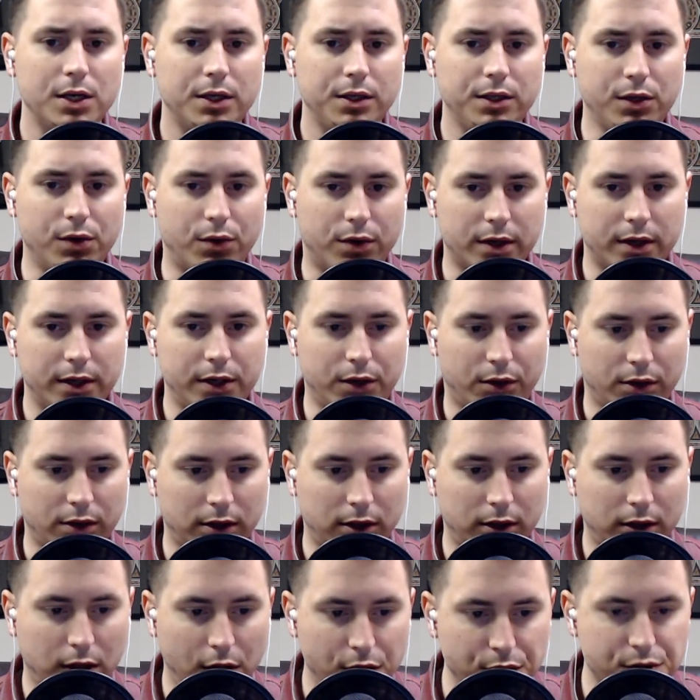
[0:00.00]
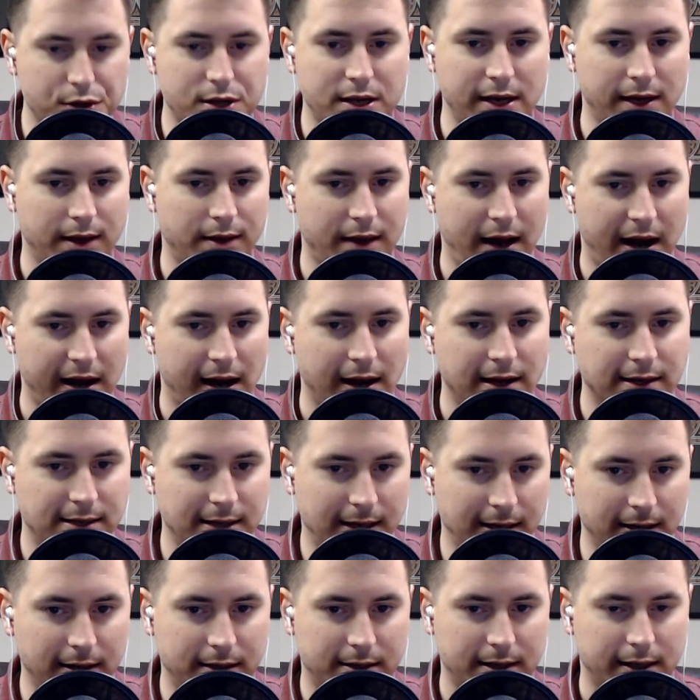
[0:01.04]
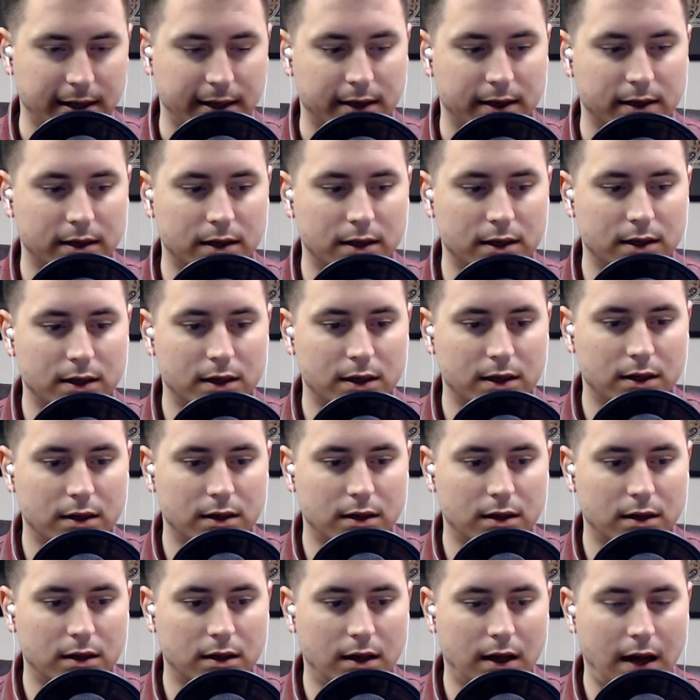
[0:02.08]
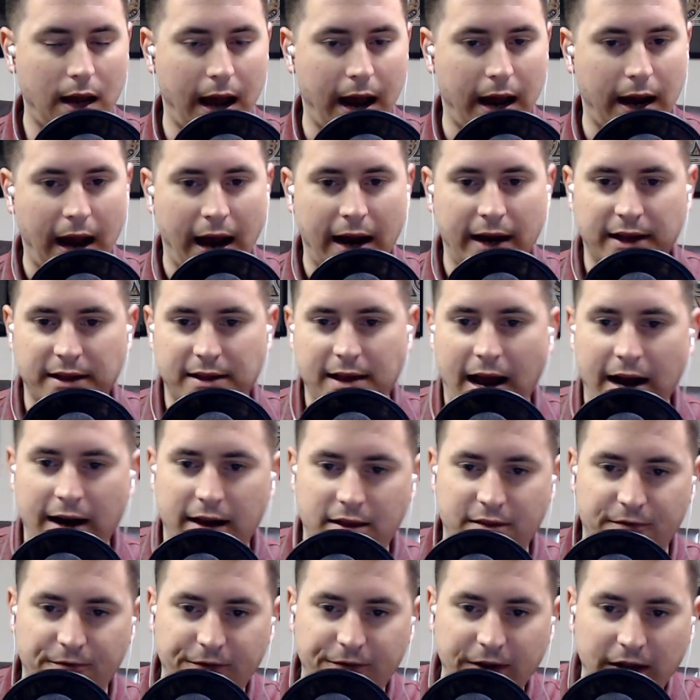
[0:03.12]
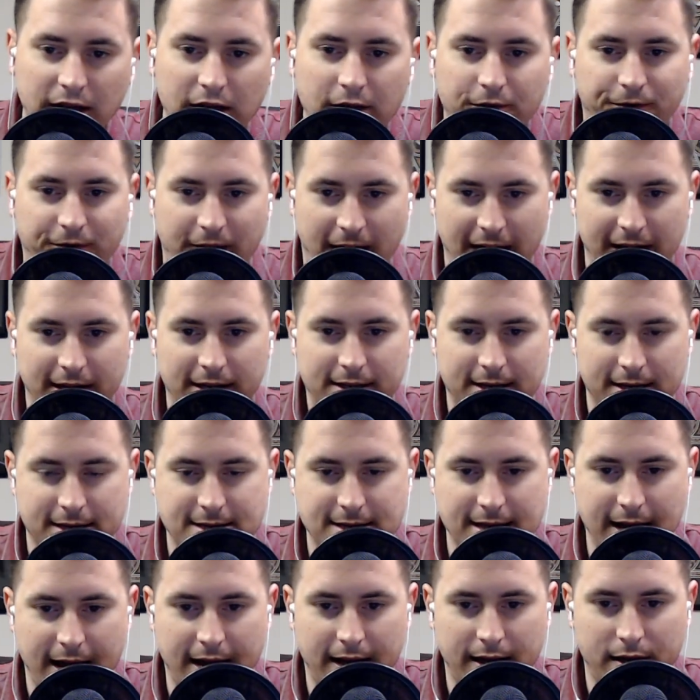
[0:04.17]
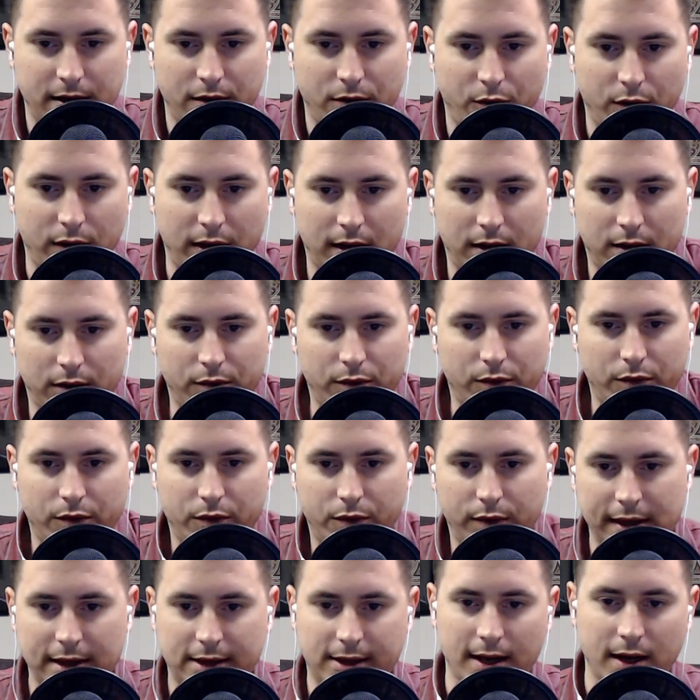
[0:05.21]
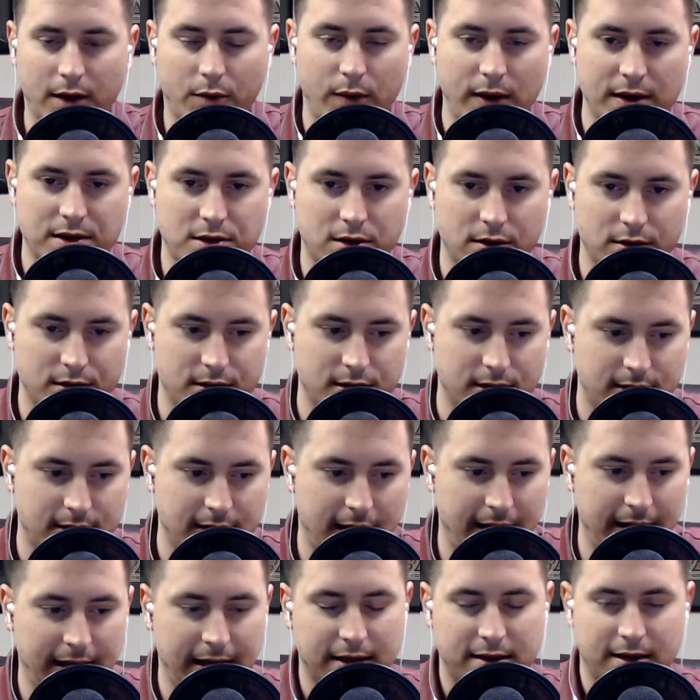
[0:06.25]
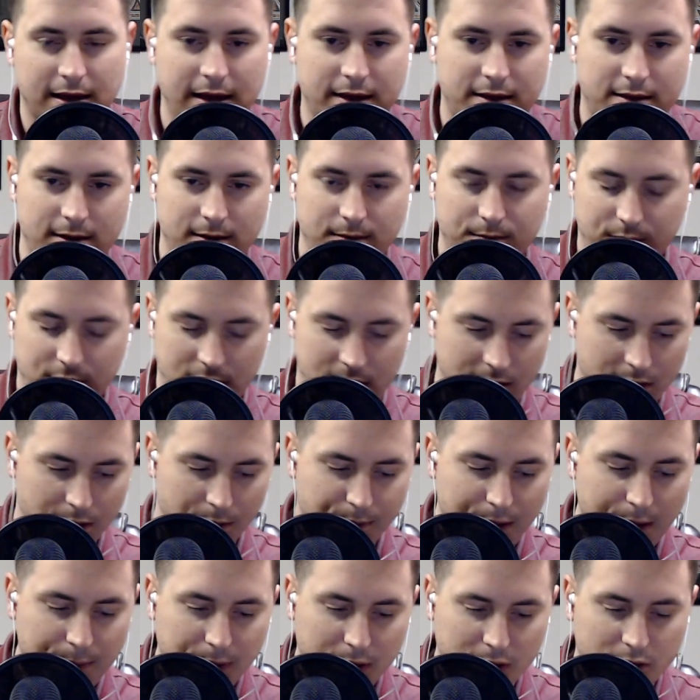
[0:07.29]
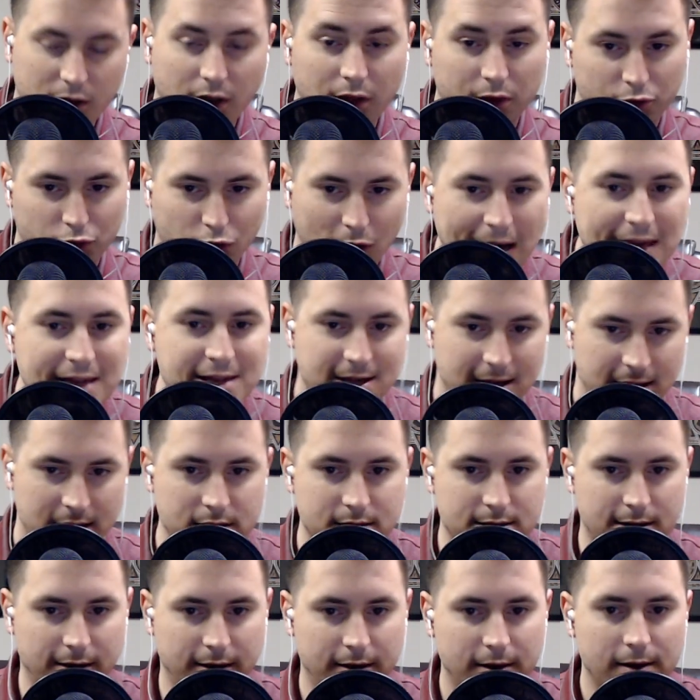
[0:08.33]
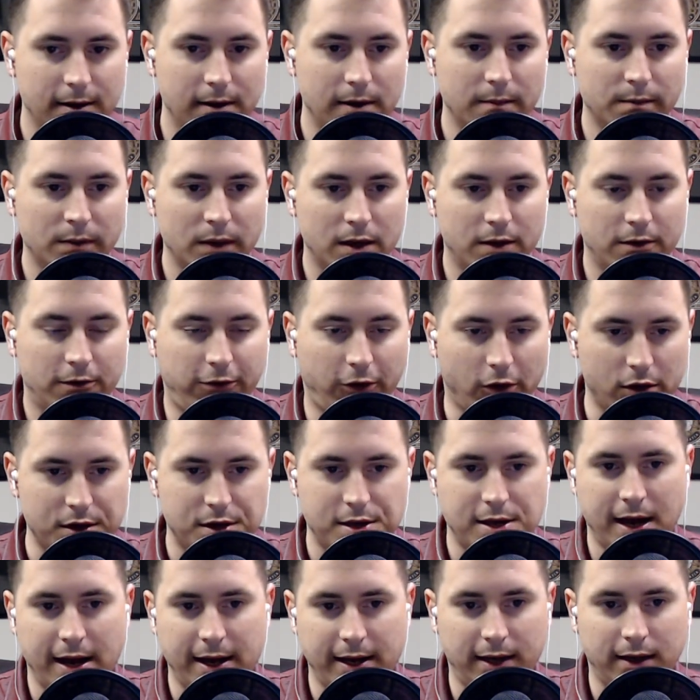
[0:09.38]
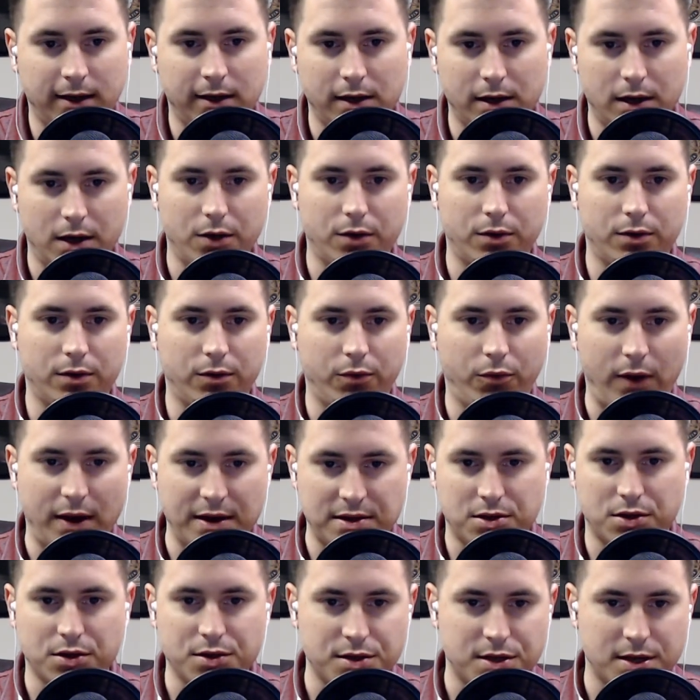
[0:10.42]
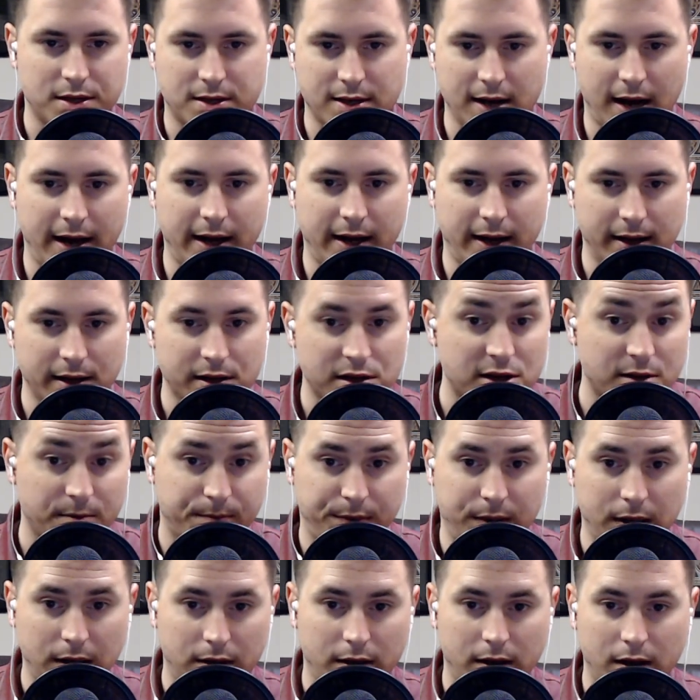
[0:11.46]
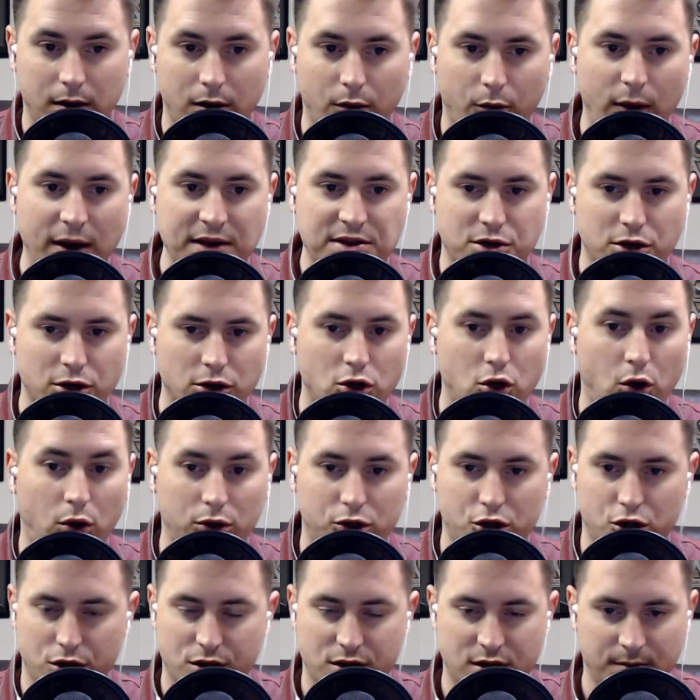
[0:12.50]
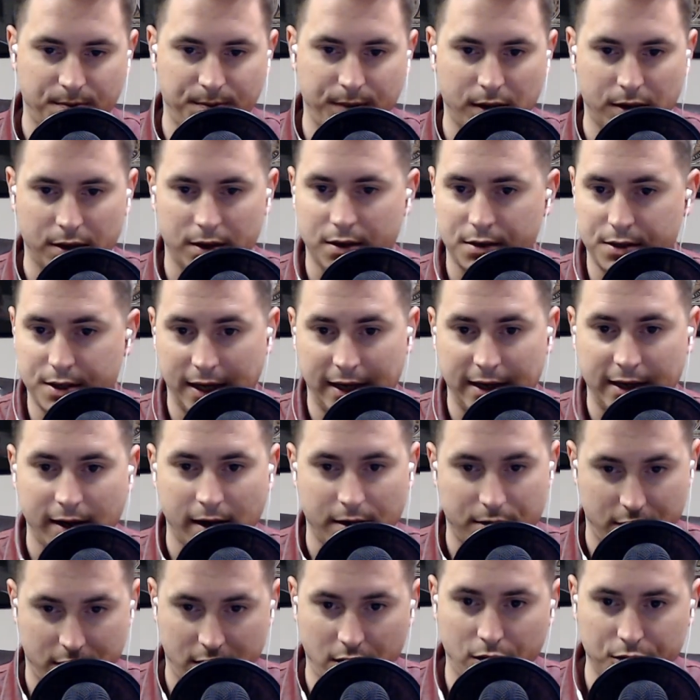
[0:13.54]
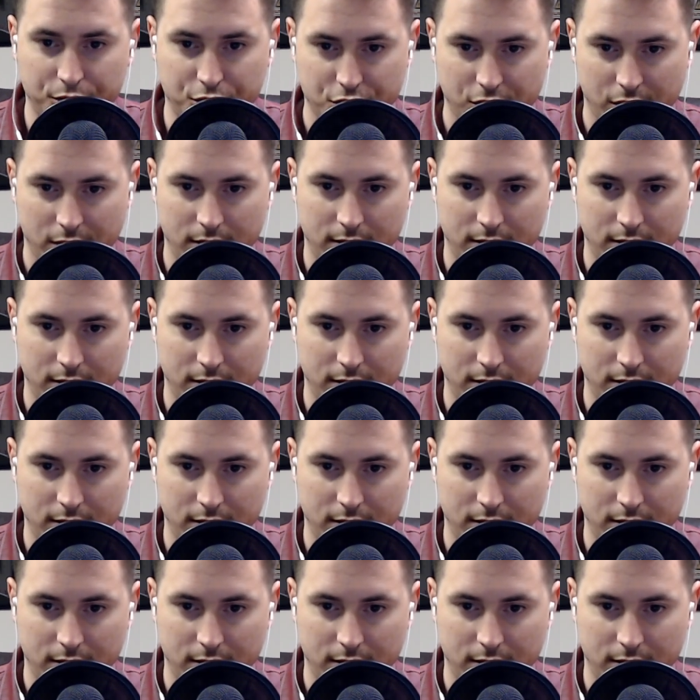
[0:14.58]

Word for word: You're you're losing that identity and, and it's and it's vilified to say, well, we think Western society it's it's you know, people are called racist for saying, you know, Western society is superior or Western culture is superior to any other culture,